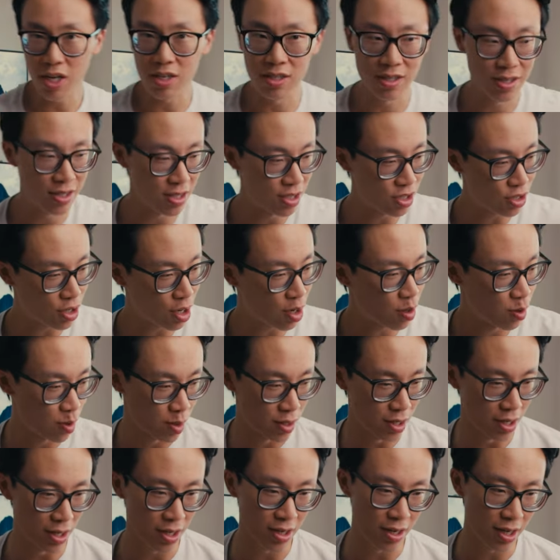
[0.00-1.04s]
done. Let's go.
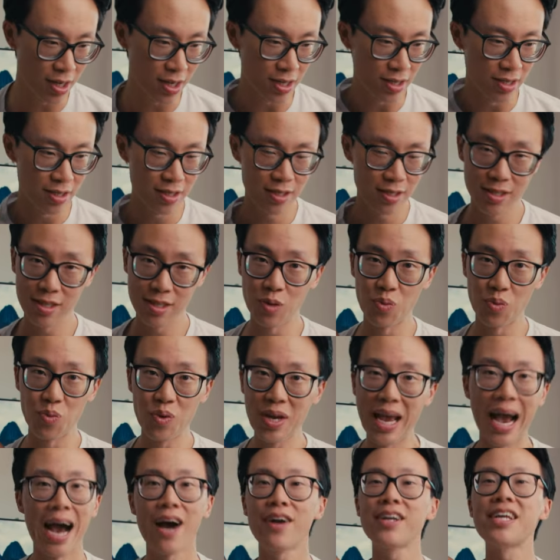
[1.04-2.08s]
All right.
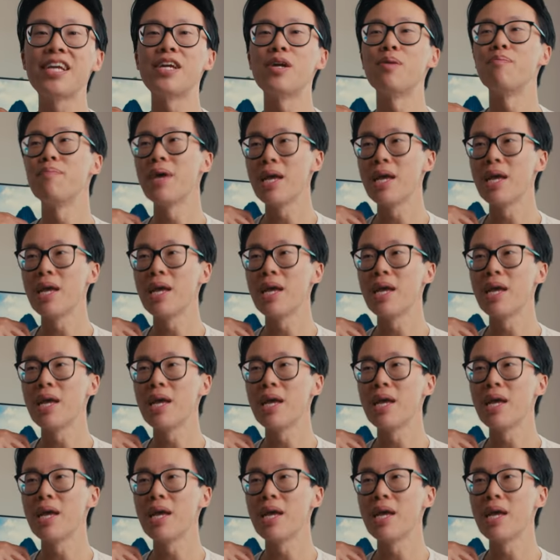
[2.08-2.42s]
We out of here,